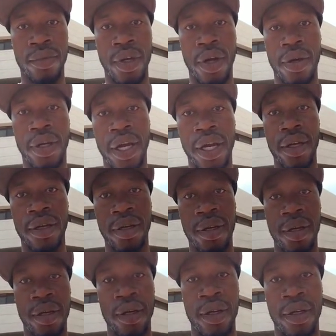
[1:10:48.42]
Okay.
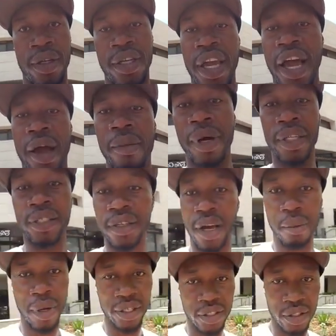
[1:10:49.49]
Yeah, I'm
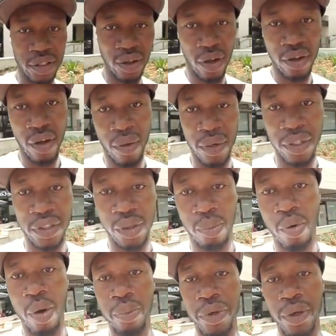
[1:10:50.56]
about to start going into
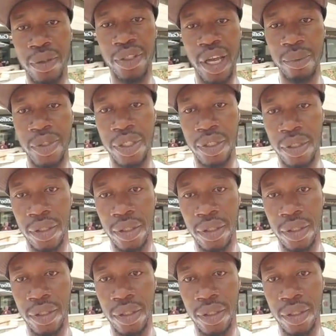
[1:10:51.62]
proprioception.